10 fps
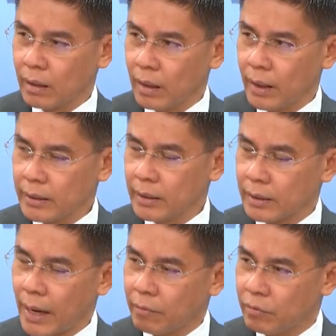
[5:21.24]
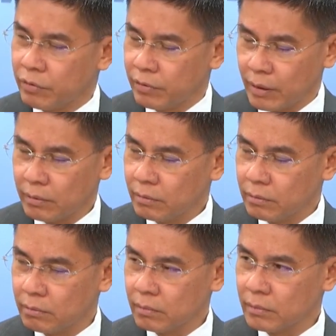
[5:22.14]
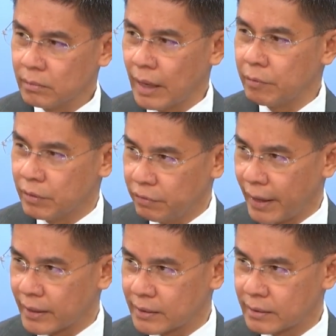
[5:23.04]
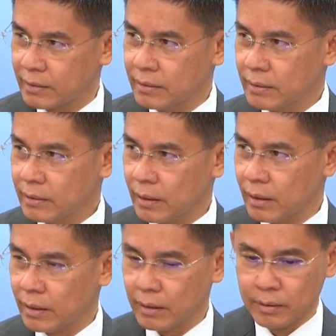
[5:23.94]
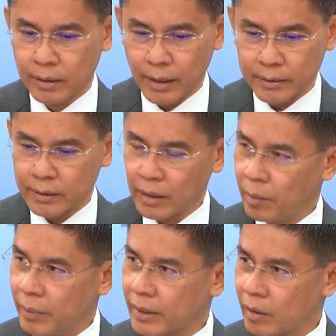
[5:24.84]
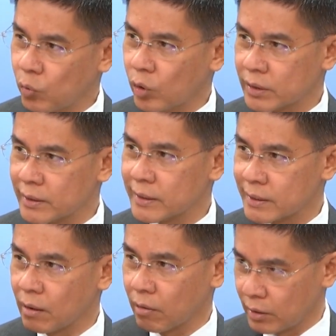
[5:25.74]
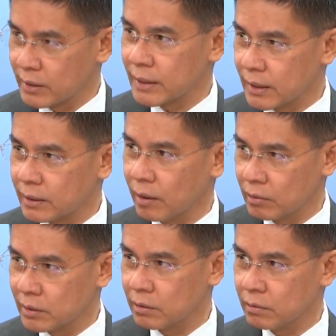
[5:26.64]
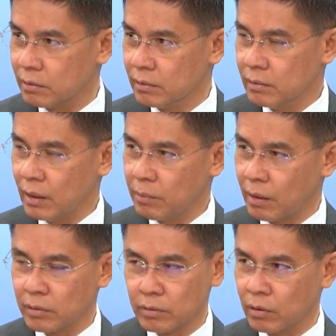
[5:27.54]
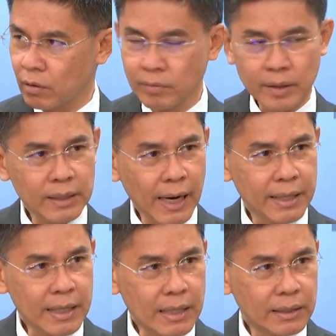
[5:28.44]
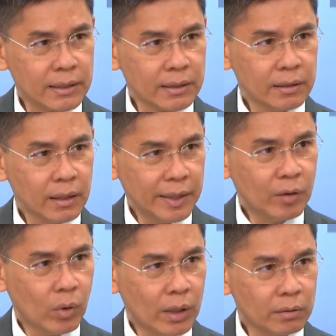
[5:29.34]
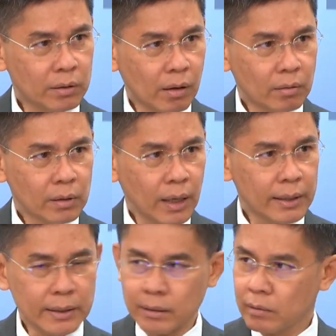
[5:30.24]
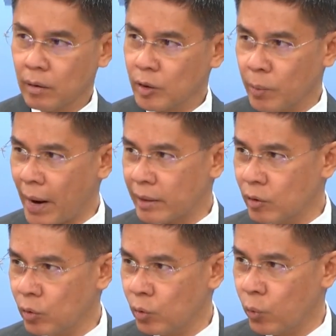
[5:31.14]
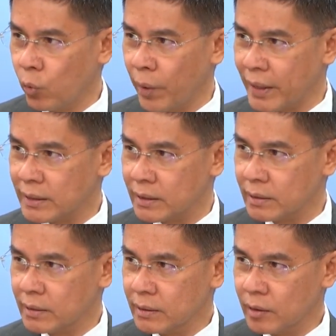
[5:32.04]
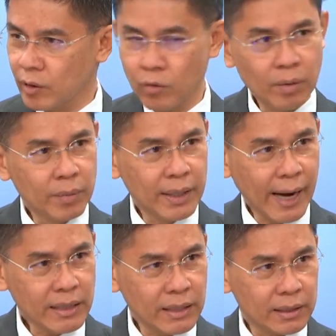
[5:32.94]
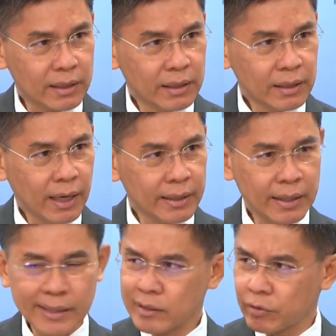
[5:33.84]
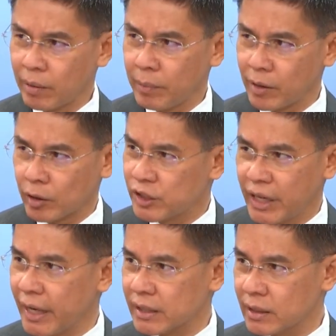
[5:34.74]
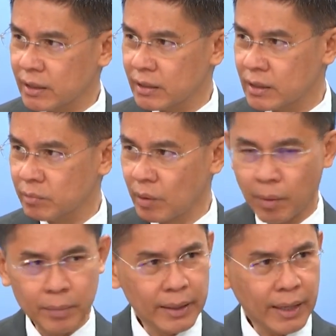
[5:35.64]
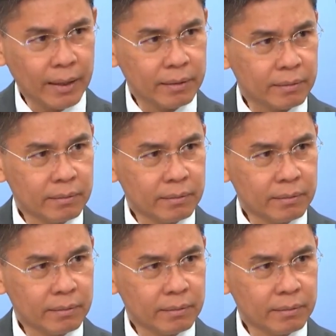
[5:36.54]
uh, I think that ref that reflects. Uh, I think the American voters are concerned also about the role of the Chinese in the world. I think no matter who wins the November election, I think this trend may not change in terms mm -hmm. of American